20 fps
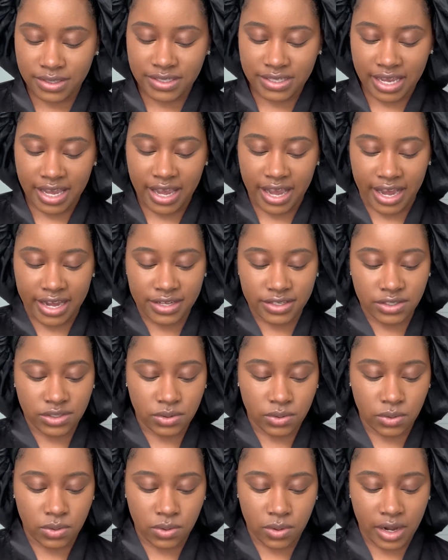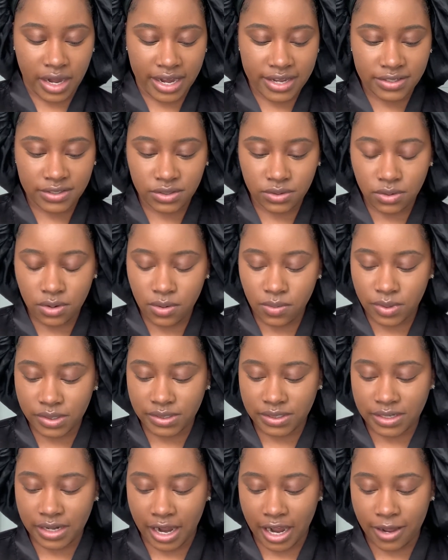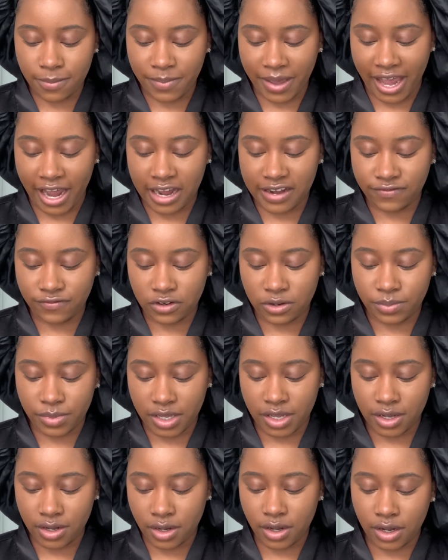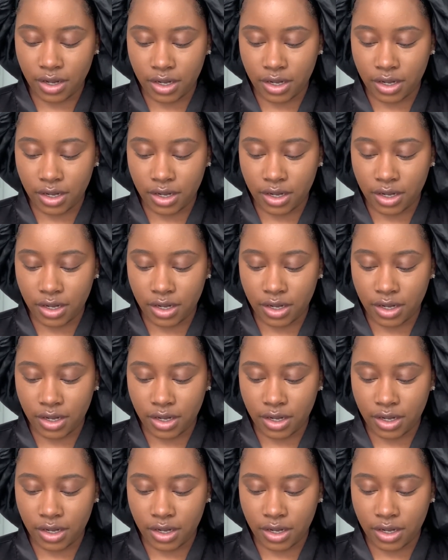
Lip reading: would say high school. High school was not bad for me.